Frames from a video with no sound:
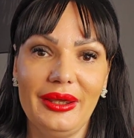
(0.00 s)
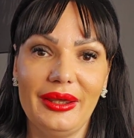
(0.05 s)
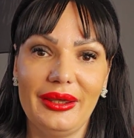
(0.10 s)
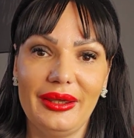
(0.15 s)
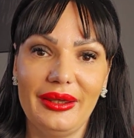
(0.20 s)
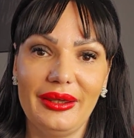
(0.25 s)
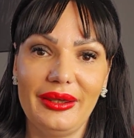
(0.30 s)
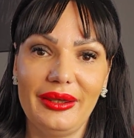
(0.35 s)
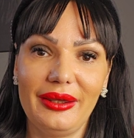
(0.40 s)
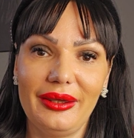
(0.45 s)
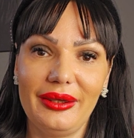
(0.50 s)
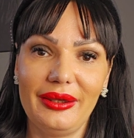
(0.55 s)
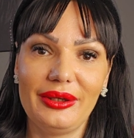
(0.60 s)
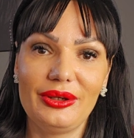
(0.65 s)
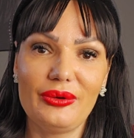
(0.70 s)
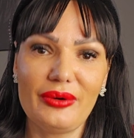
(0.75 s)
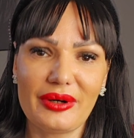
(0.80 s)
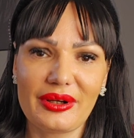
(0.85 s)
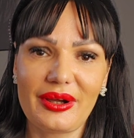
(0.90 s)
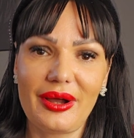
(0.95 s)

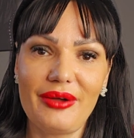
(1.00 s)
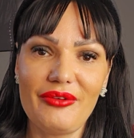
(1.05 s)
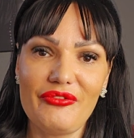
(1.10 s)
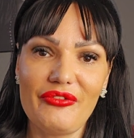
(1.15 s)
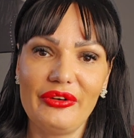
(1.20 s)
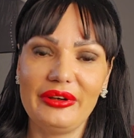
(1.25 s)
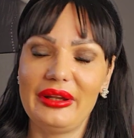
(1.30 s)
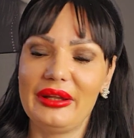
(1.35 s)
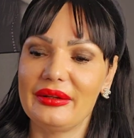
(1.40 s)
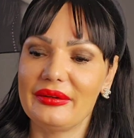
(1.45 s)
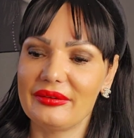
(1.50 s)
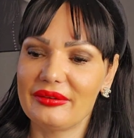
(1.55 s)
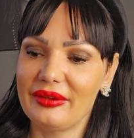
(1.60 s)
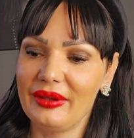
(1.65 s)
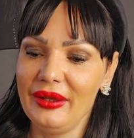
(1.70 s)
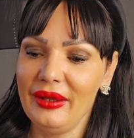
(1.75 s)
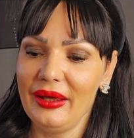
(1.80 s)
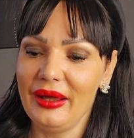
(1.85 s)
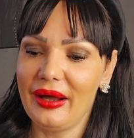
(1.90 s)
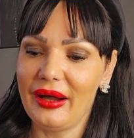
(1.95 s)
You are confident.
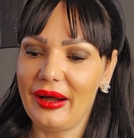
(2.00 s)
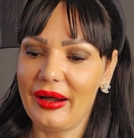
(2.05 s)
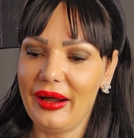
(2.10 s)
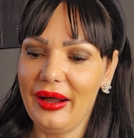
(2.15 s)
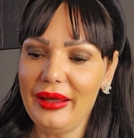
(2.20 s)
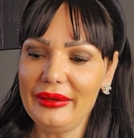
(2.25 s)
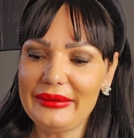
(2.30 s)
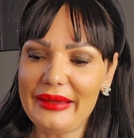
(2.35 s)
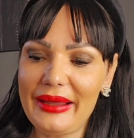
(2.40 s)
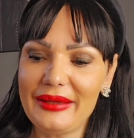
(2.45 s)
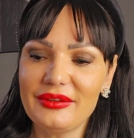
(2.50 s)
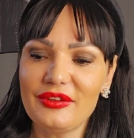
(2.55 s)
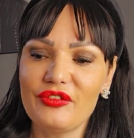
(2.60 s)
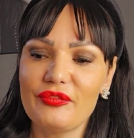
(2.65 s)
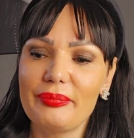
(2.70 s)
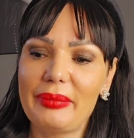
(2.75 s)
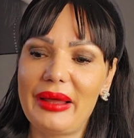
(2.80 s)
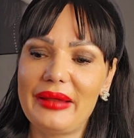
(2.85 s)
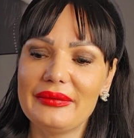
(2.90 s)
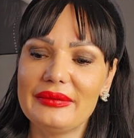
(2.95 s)
Aha, Knight
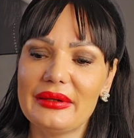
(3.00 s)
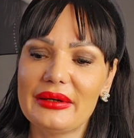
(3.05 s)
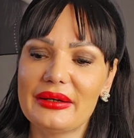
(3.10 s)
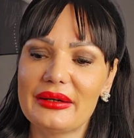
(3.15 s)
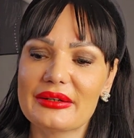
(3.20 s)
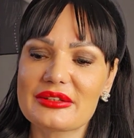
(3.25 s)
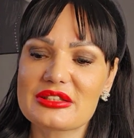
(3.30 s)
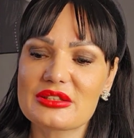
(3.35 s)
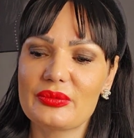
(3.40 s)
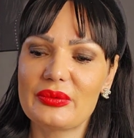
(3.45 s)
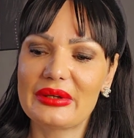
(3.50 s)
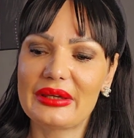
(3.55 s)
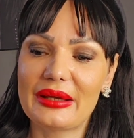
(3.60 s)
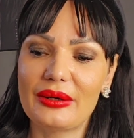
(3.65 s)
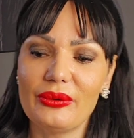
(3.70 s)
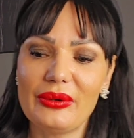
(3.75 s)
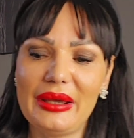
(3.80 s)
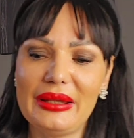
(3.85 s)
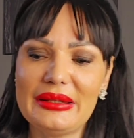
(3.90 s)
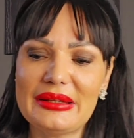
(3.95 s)
of Pentacles. Look
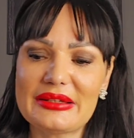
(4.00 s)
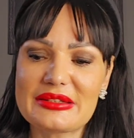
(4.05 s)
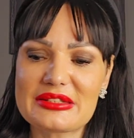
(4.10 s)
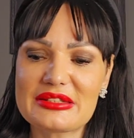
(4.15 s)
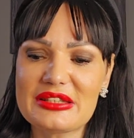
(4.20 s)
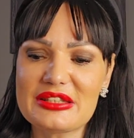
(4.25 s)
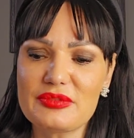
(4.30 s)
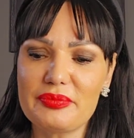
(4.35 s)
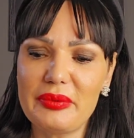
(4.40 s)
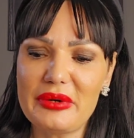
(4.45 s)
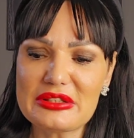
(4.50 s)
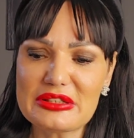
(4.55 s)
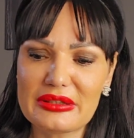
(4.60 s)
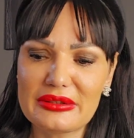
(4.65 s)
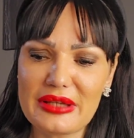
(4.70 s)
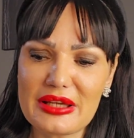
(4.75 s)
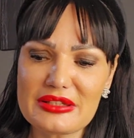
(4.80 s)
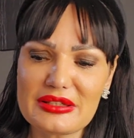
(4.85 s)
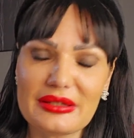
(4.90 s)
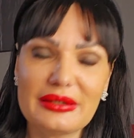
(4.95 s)
at this. This person
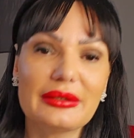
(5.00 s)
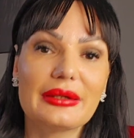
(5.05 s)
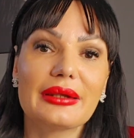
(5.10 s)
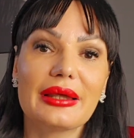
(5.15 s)
doesn't...